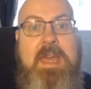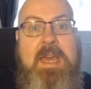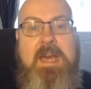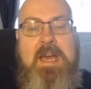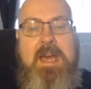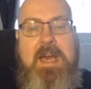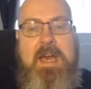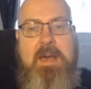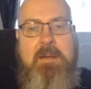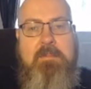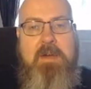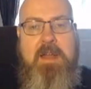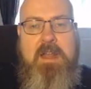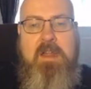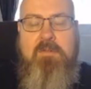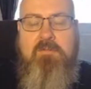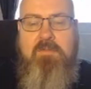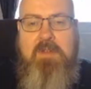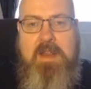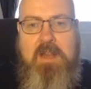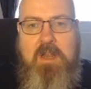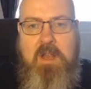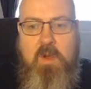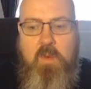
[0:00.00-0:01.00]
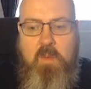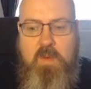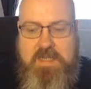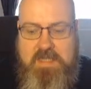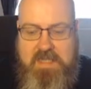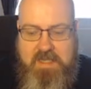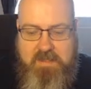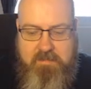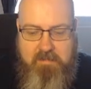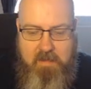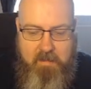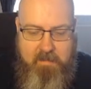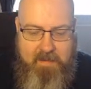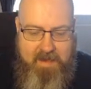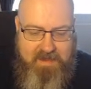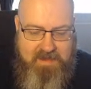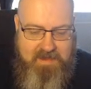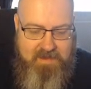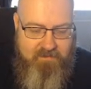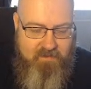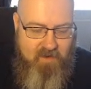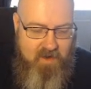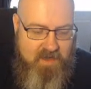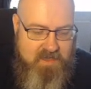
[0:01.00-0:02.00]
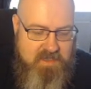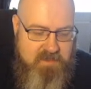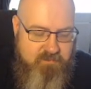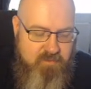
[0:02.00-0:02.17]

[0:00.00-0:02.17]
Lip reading: I don't really know which is my main device.